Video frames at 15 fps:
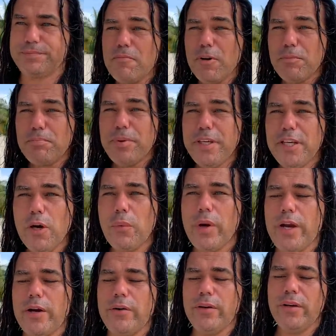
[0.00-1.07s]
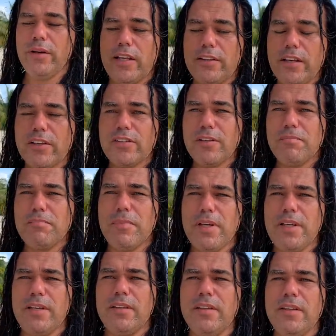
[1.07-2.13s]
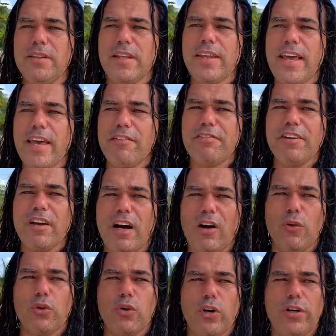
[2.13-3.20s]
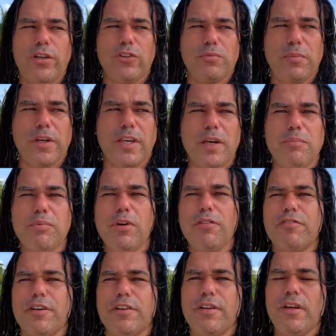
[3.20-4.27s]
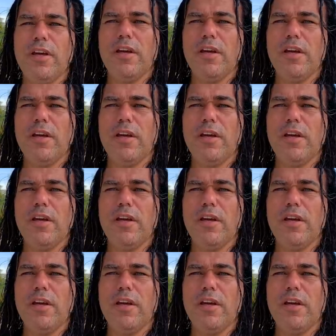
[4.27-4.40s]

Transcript: But be aware, it doesn't mean that every altcoin is making profit.